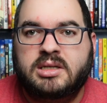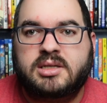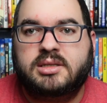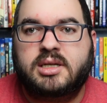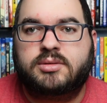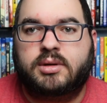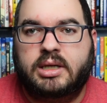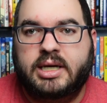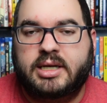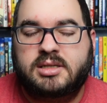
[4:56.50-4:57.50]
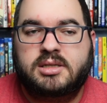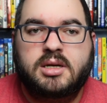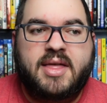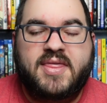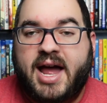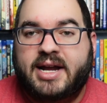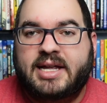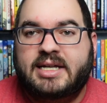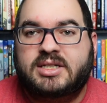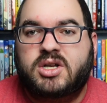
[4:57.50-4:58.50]
since its release, and that
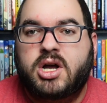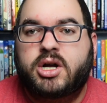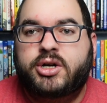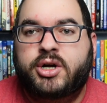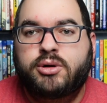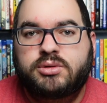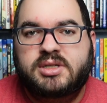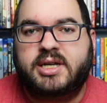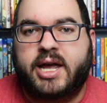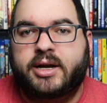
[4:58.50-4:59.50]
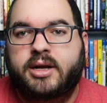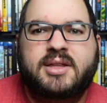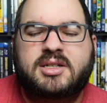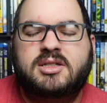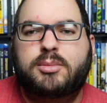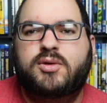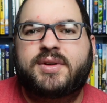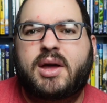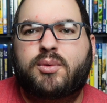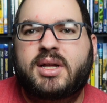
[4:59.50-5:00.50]
is Coonskin. This is the
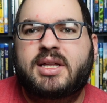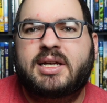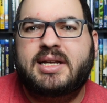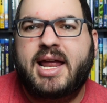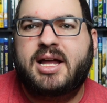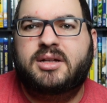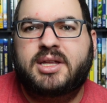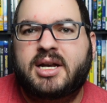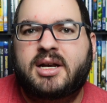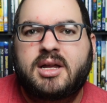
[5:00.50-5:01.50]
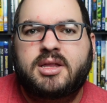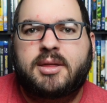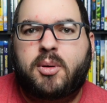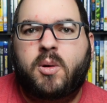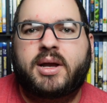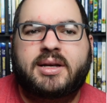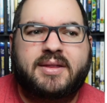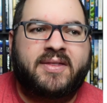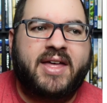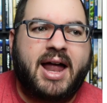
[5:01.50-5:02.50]
movie really nailed in the point
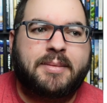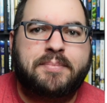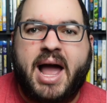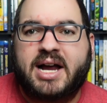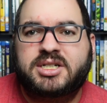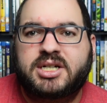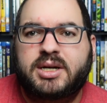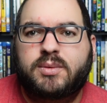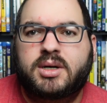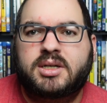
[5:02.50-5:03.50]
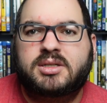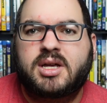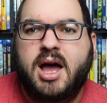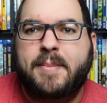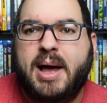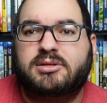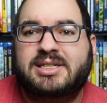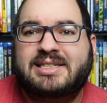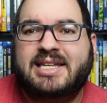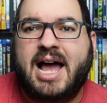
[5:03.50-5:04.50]
that Bakshi was about
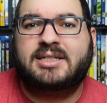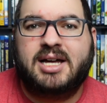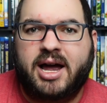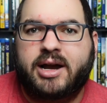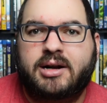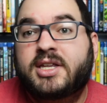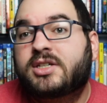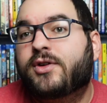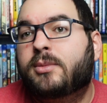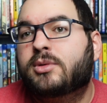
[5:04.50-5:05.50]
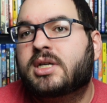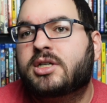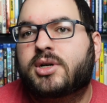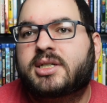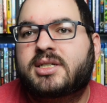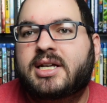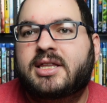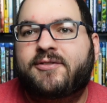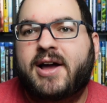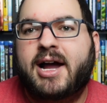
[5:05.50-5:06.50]
satire. This film was interesting
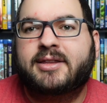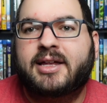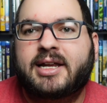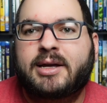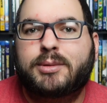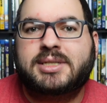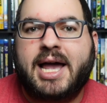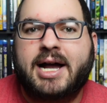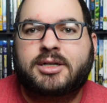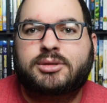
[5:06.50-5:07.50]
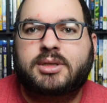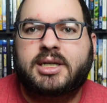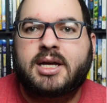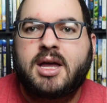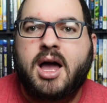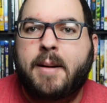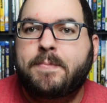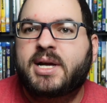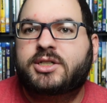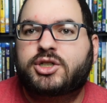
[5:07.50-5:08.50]
in the fact that it was actually a
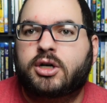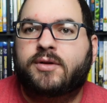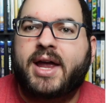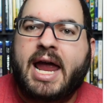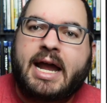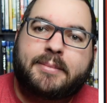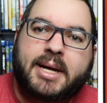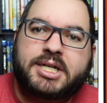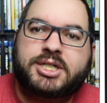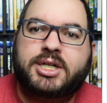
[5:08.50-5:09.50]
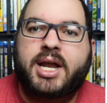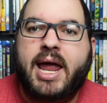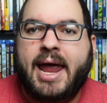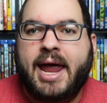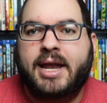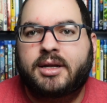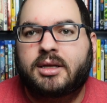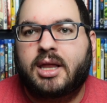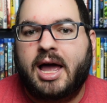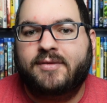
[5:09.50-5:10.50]
mixture of animation and
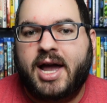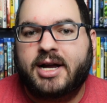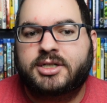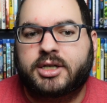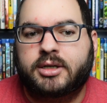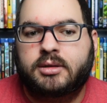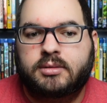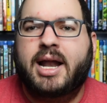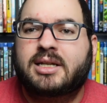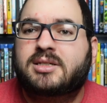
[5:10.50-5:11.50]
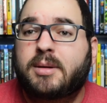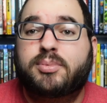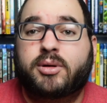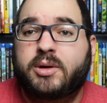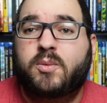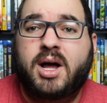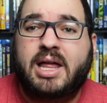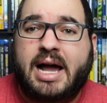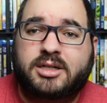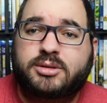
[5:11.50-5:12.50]
live action. And it's done pretty
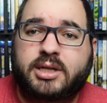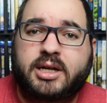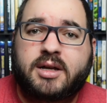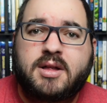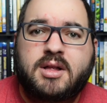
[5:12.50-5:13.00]
well, actually.